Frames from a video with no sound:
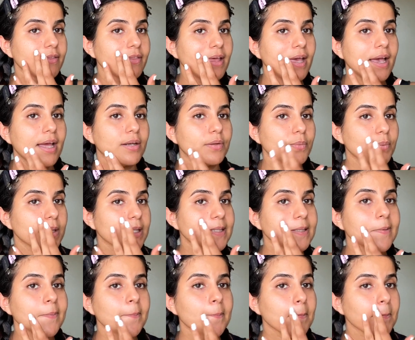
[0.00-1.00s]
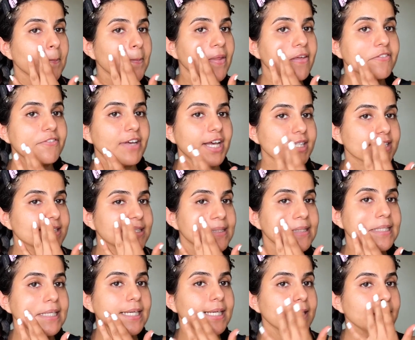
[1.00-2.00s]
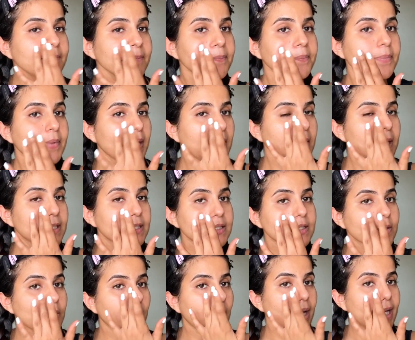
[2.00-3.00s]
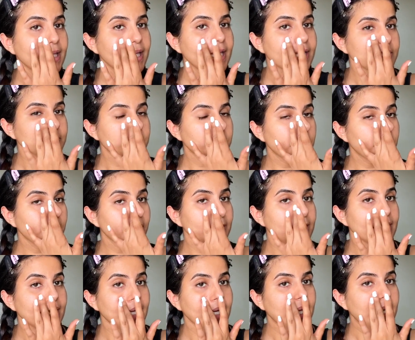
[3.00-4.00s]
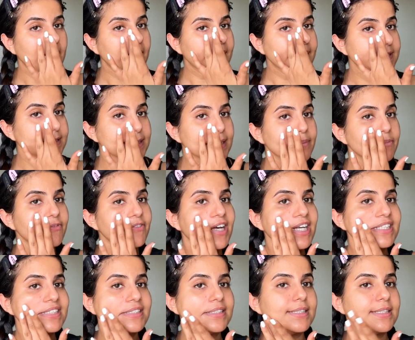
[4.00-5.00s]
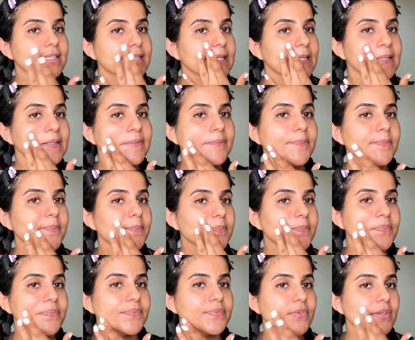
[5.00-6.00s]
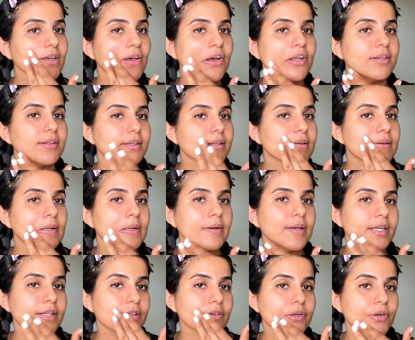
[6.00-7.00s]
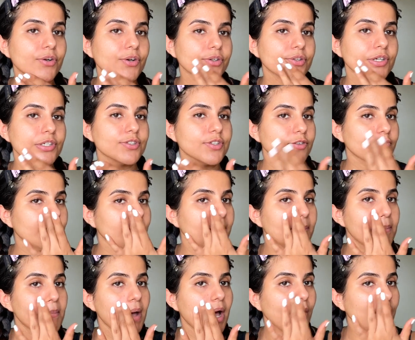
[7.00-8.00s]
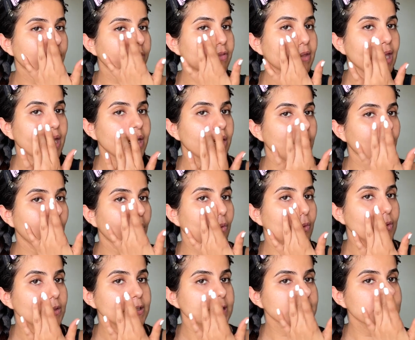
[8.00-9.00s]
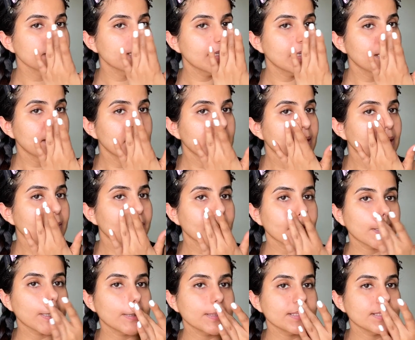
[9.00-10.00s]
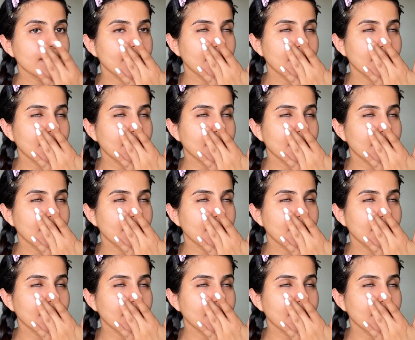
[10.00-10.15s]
that with Vaseline. So I like to put in some Vaseline on the inner corners of my mouth and nose, because